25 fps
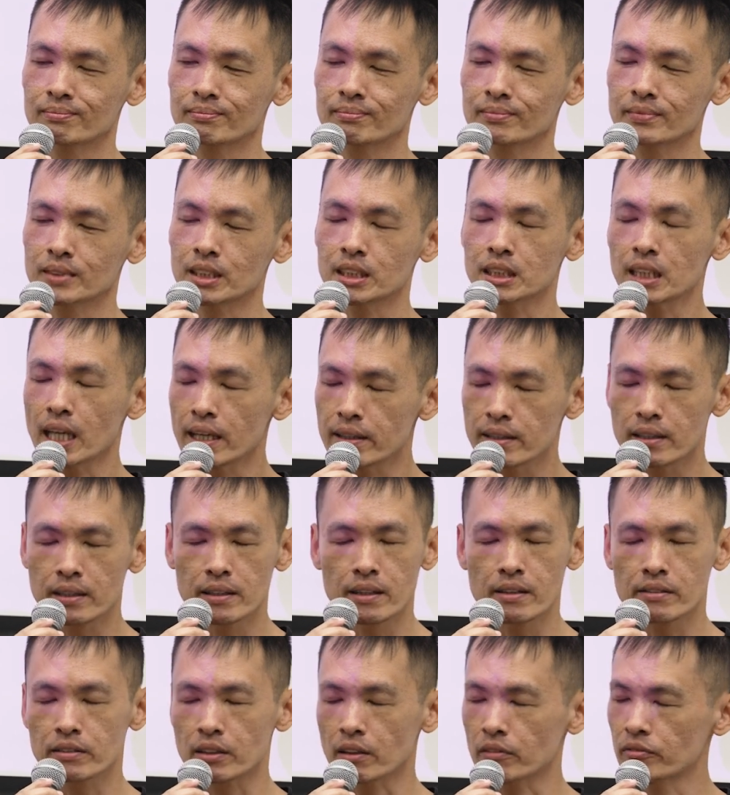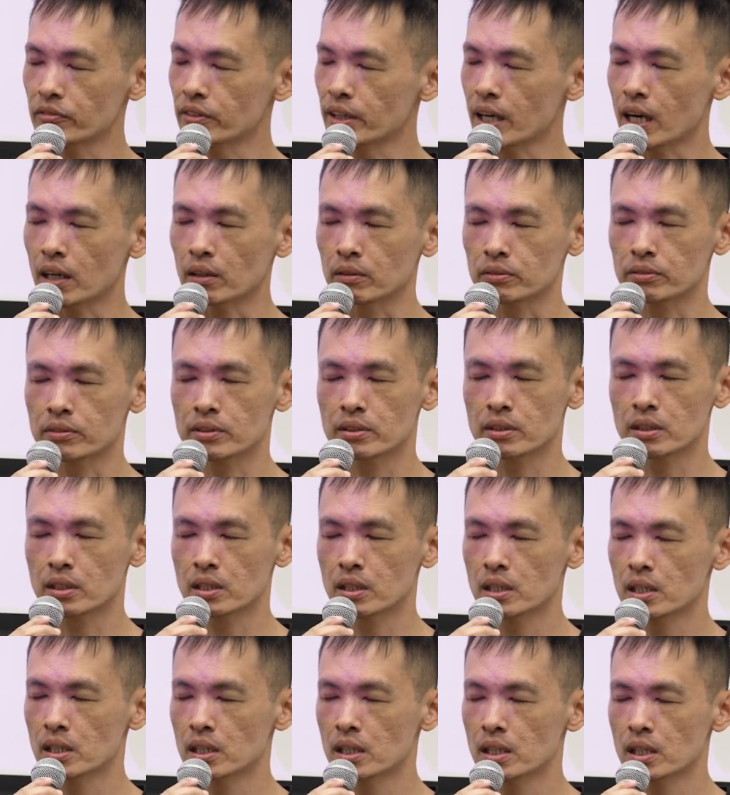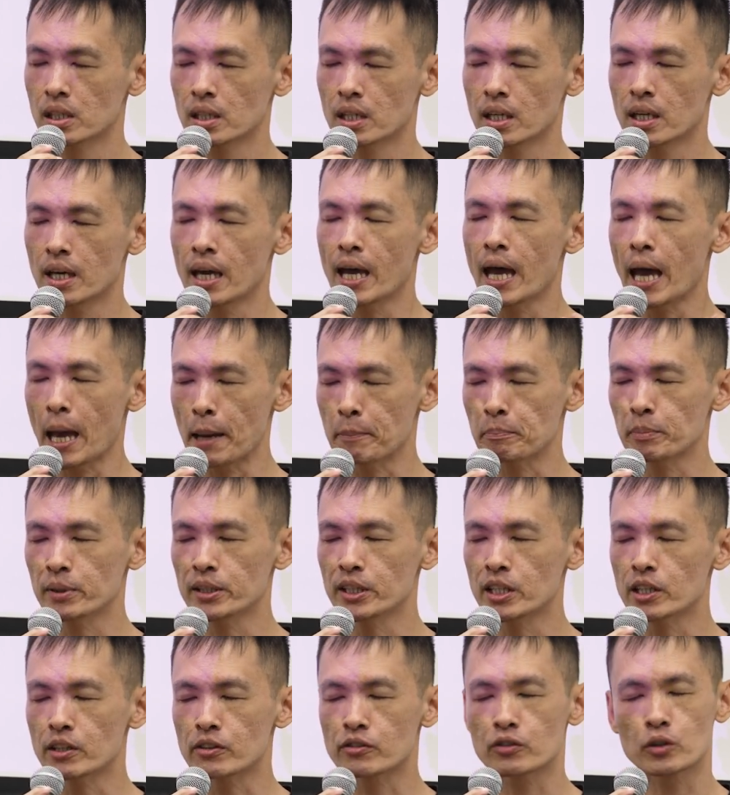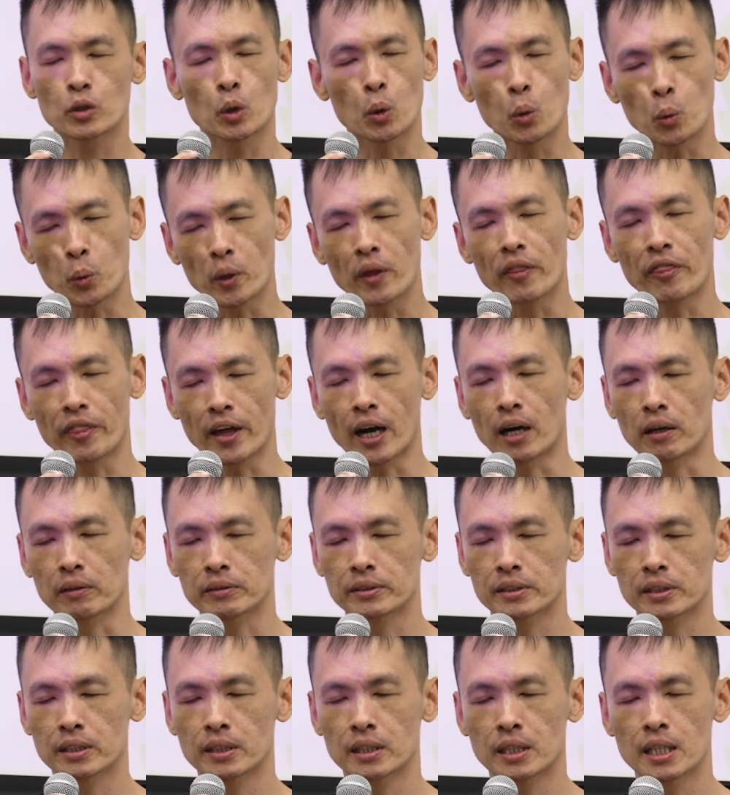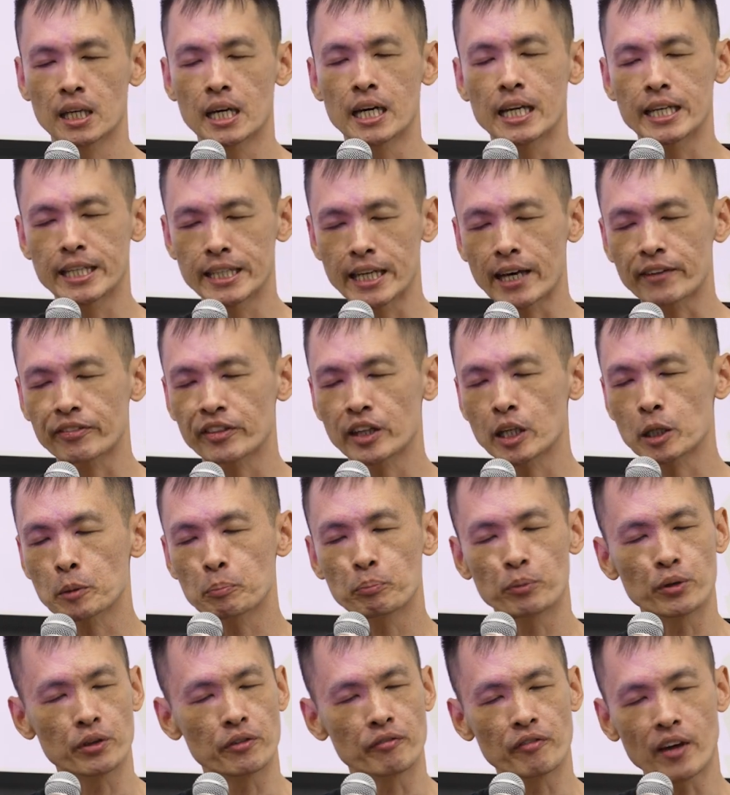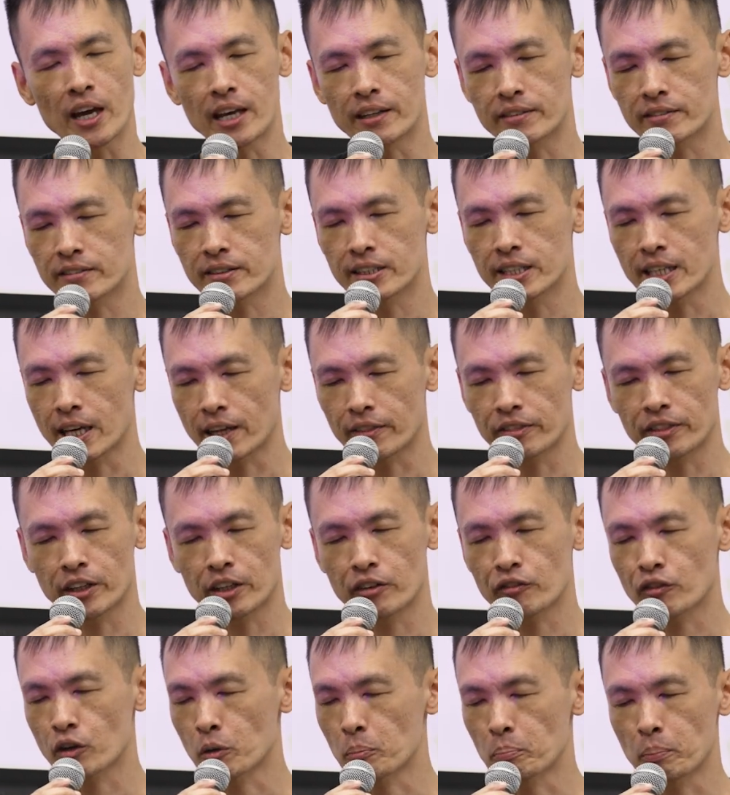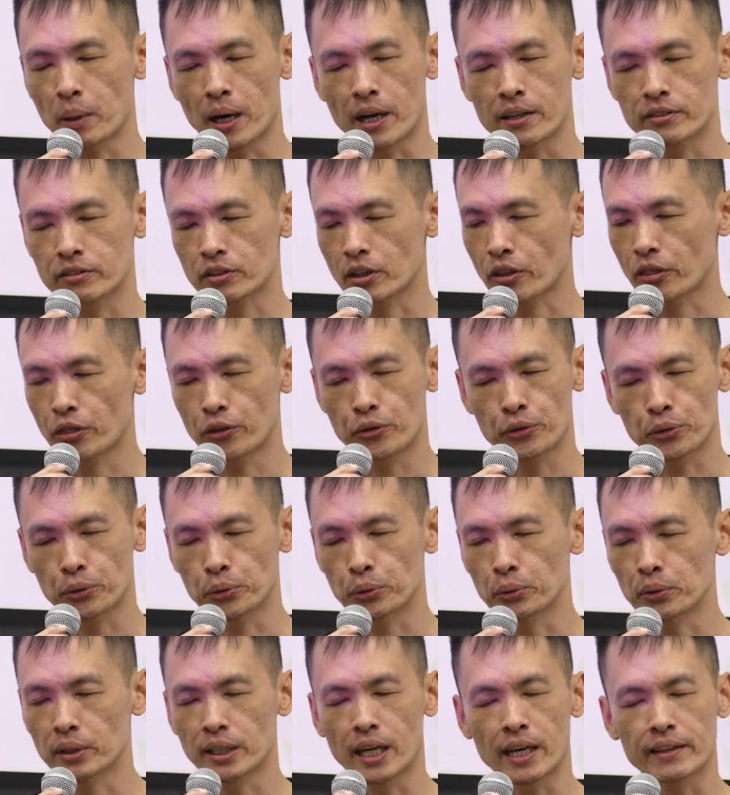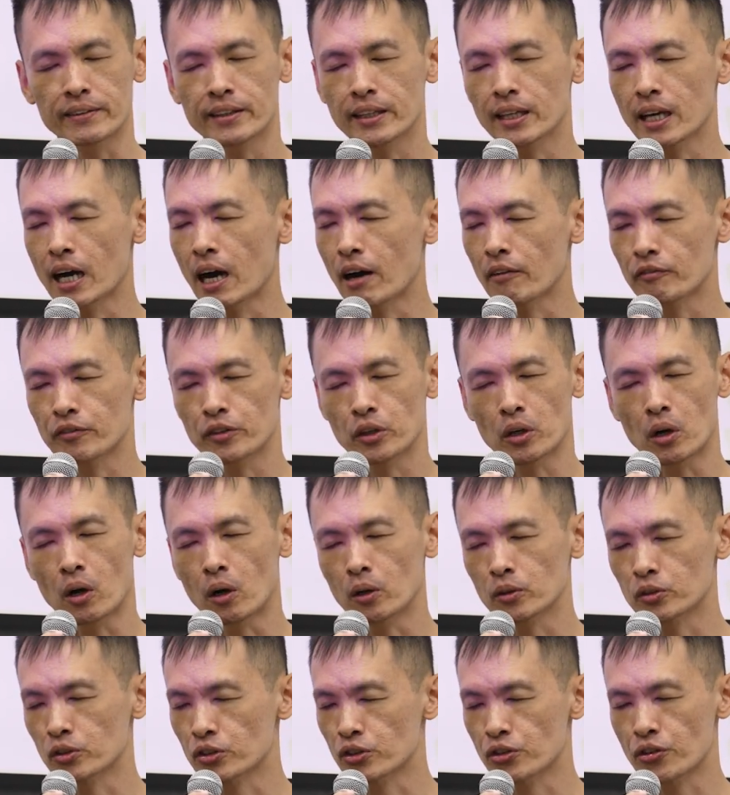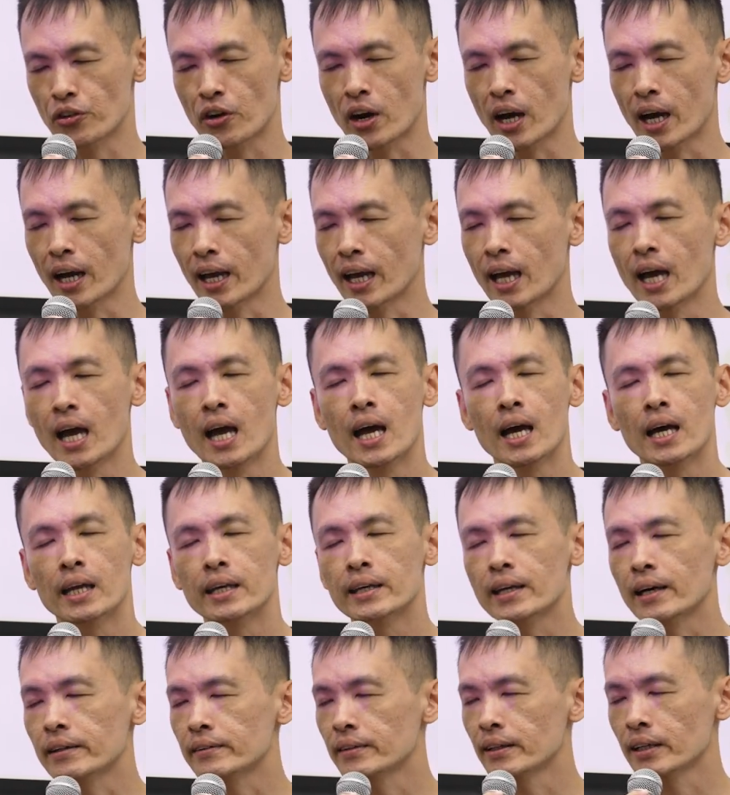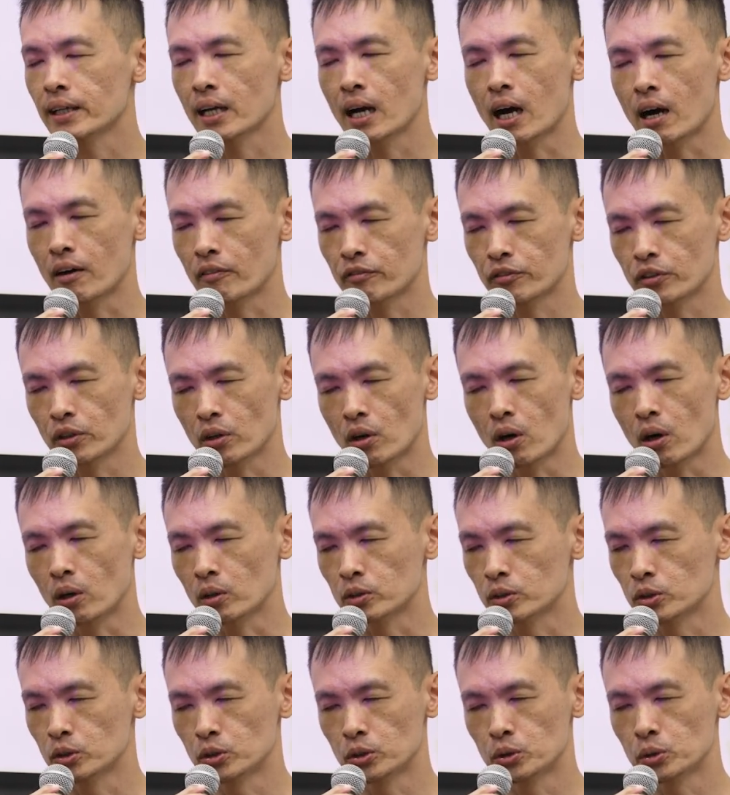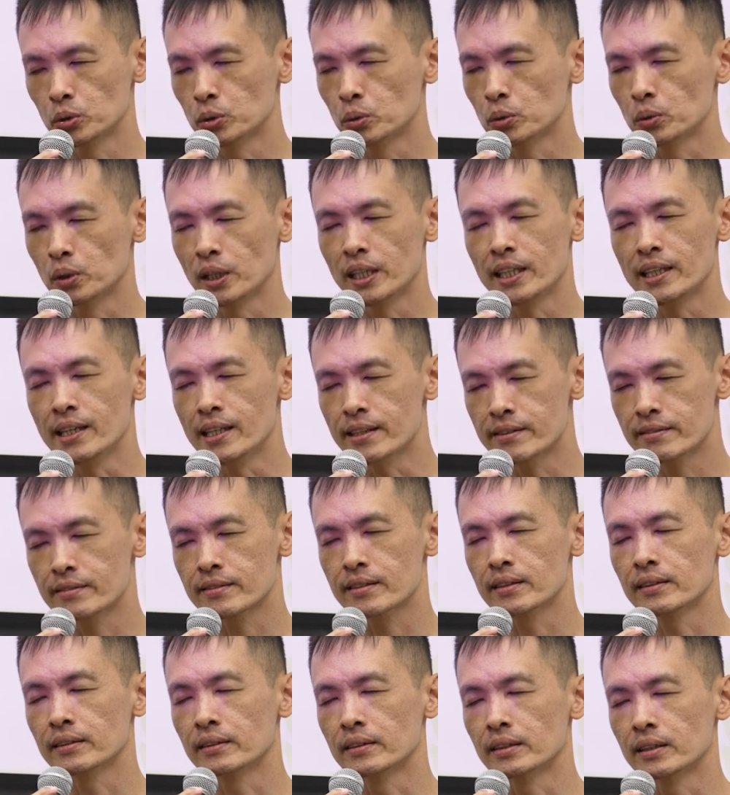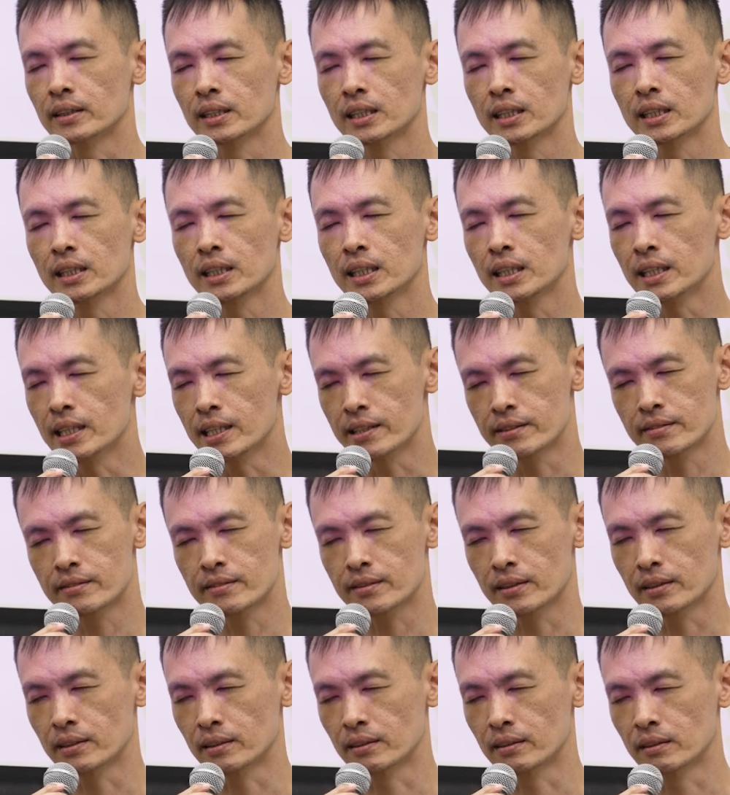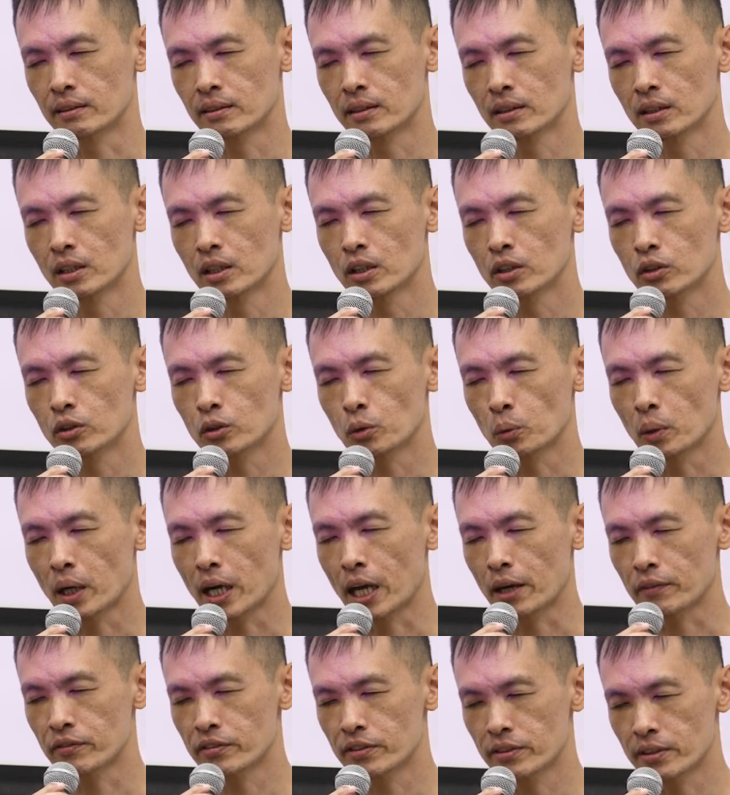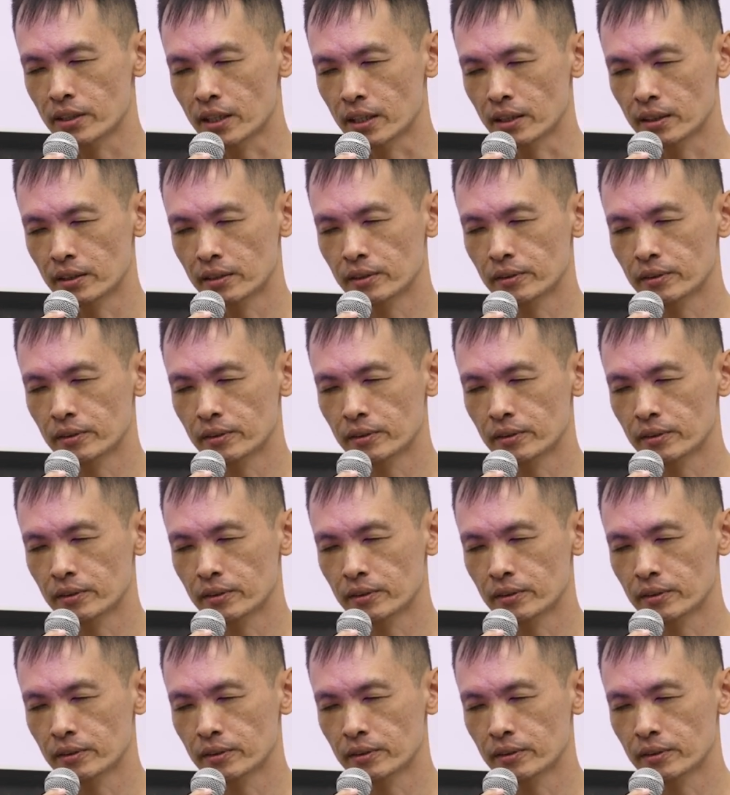The tenderness of doubt, happiness without. Nothing prevents nothing from passing through, nothing after all to try, nothing after all to do. Listen, listen to what I've said.